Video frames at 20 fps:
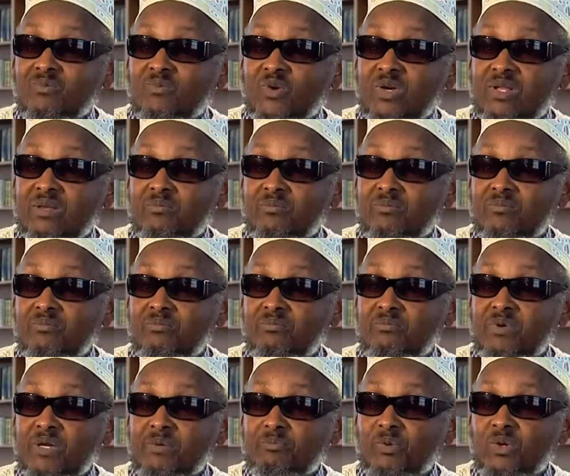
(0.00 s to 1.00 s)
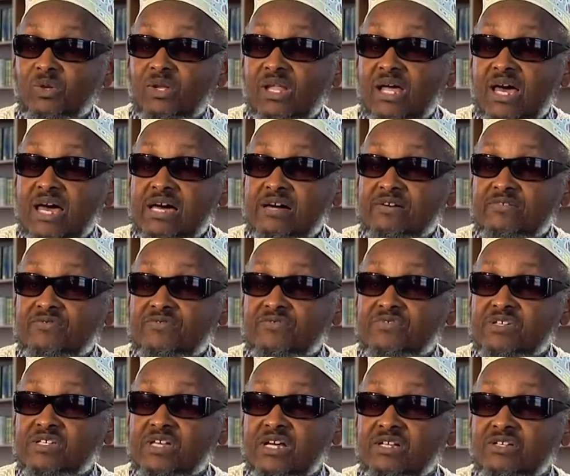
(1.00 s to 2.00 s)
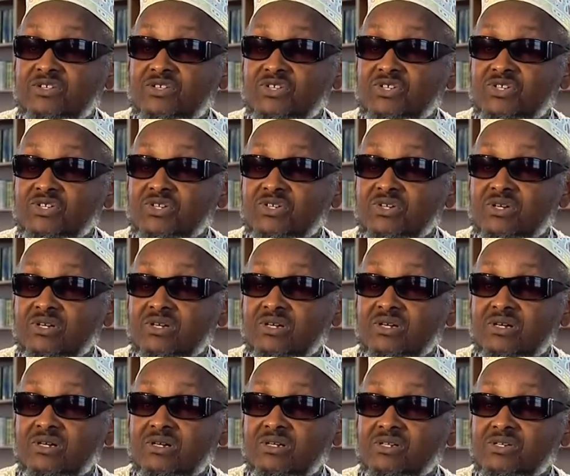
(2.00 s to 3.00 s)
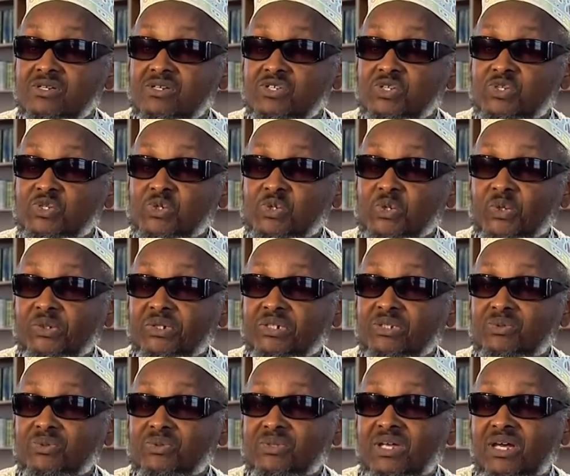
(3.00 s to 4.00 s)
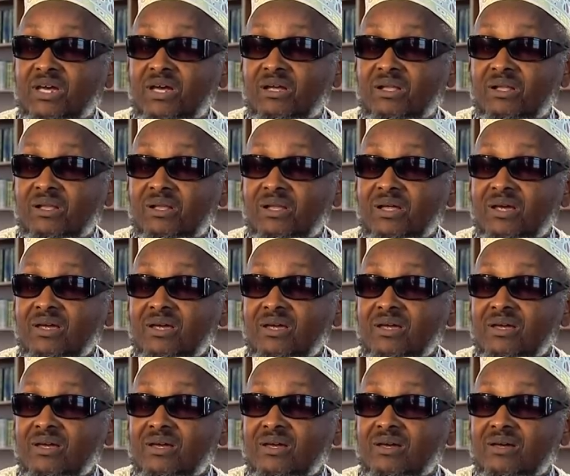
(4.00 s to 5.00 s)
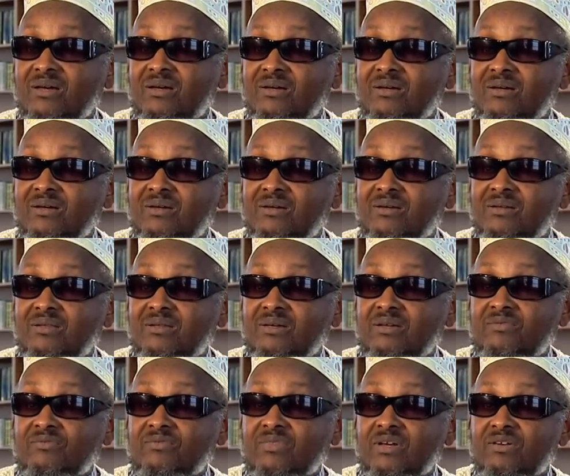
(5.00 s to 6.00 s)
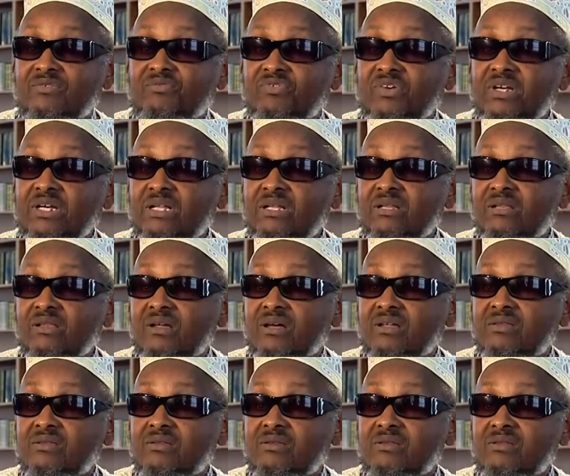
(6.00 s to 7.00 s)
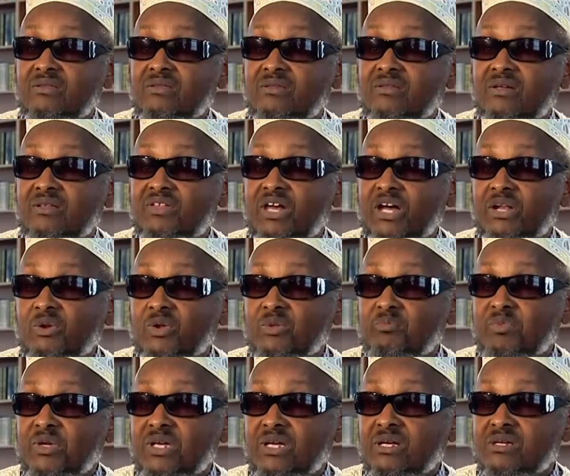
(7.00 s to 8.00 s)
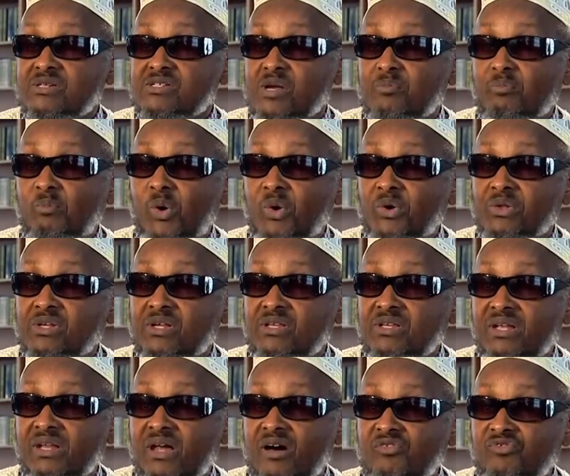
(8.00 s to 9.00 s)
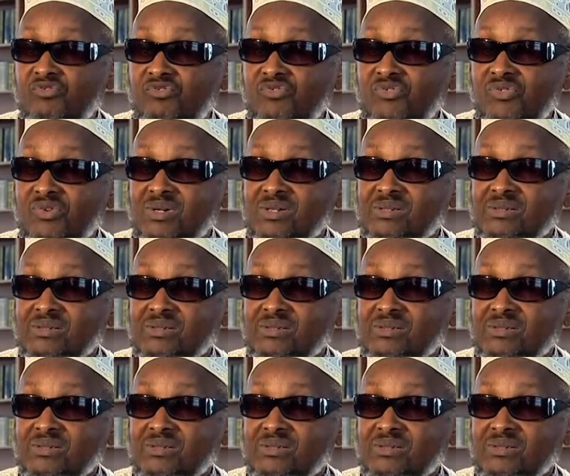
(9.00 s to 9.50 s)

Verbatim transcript: when people have such a uh, story to tell, uh, they, they feel that, that they are not being supported enough.